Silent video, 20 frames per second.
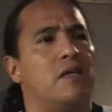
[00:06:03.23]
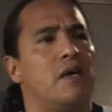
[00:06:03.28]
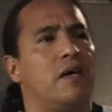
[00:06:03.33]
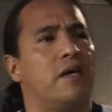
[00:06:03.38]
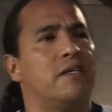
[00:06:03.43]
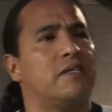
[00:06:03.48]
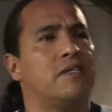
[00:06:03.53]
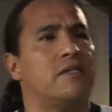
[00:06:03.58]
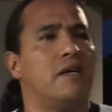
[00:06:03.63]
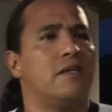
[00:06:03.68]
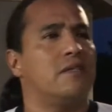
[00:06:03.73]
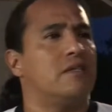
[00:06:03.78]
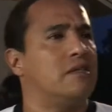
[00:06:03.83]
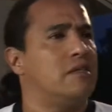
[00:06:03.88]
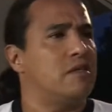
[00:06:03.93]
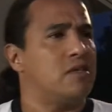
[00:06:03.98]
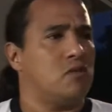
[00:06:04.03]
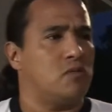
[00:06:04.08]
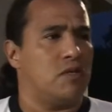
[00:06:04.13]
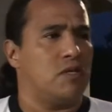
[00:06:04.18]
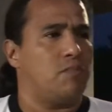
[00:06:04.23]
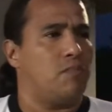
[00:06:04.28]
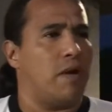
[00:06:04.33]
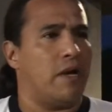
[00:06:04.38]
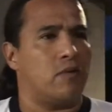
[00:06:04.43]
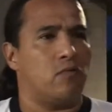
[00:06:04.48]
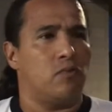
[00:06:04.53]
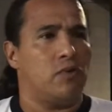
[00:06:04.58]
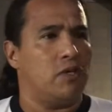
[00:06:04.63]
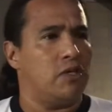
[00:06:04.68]
that, it's not to
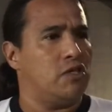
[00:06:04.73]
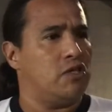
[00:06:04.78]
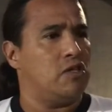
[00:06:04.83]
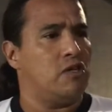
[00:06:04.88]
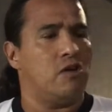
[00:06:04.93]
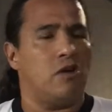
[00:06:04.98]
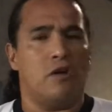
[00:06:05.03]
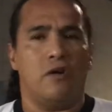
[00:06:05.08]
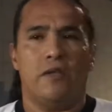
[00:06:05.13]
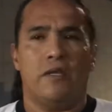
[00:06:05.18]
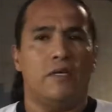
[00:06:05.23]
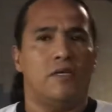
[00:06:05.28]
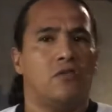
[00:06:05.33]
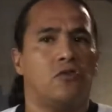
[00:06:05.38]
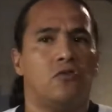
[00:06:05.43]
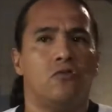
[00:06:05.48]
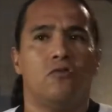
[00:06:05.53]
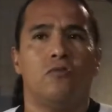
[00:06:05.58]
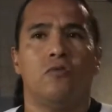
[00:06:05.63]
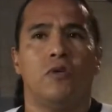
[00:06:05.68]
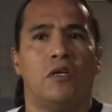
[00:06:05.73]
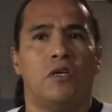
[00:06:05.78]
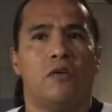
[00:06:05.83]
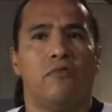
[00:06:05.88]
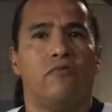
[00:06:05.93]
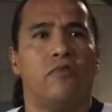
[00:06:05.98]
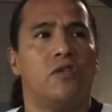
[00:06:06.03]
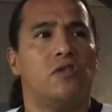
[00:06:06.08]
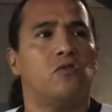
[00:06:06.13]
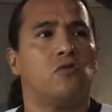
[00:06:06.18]
disrespect religion or these two
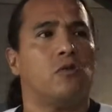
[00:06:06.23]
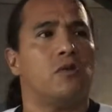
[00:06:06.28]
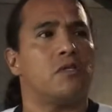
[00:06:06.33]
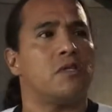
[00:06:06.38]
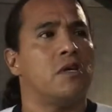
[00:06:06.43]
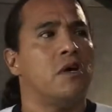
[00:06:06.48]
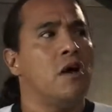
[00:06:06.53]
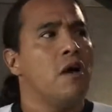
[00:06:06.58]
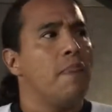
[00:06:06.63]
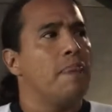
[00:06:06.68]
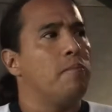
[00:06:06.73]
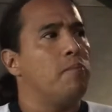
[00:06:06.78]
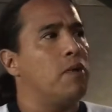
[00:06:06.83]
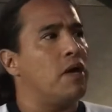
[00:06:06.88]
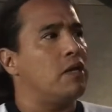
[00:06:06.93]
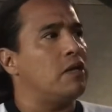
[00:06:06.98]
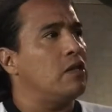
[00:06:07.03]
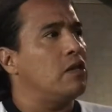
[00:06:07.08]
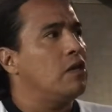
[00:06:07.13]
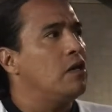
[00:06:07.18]
individuals, but